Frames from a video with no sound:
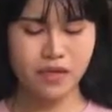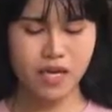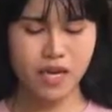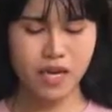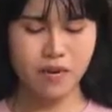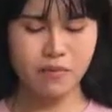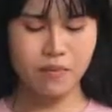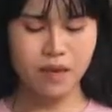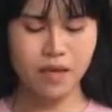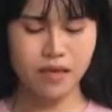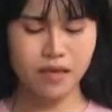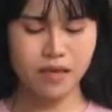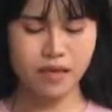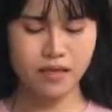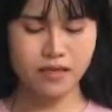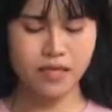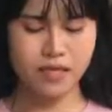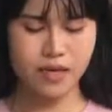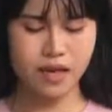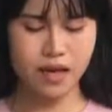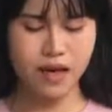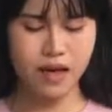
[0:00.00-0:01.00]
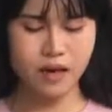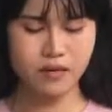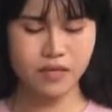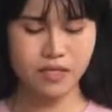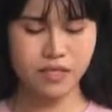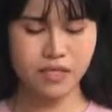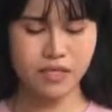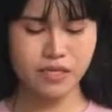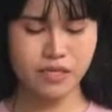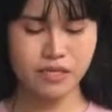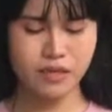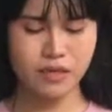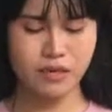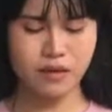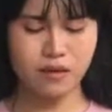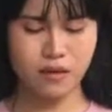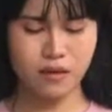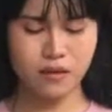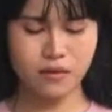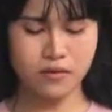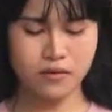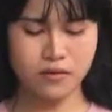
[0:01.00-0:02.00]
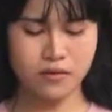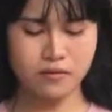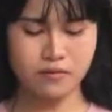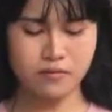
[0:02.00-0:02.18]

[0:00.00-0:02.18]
can make it out here alone.